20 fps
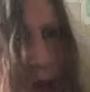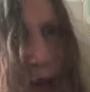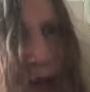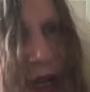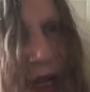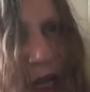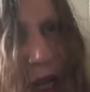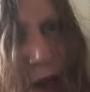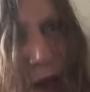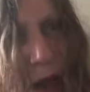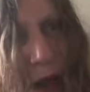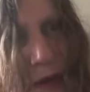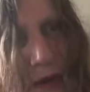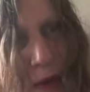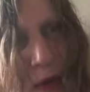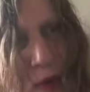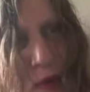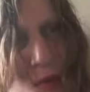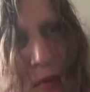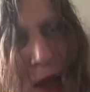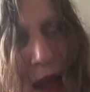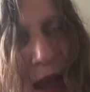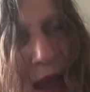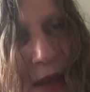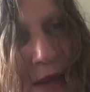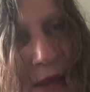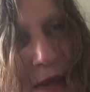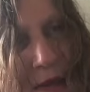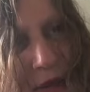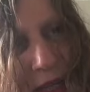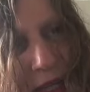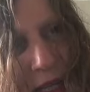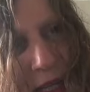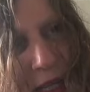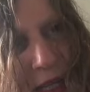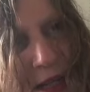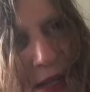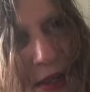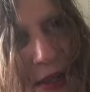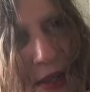want to go over all my other
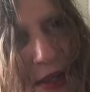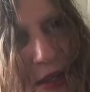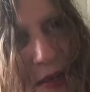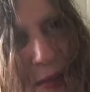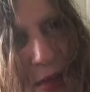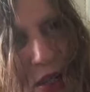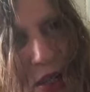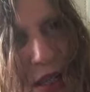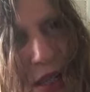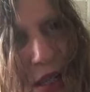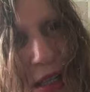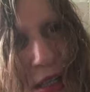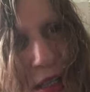videos, especially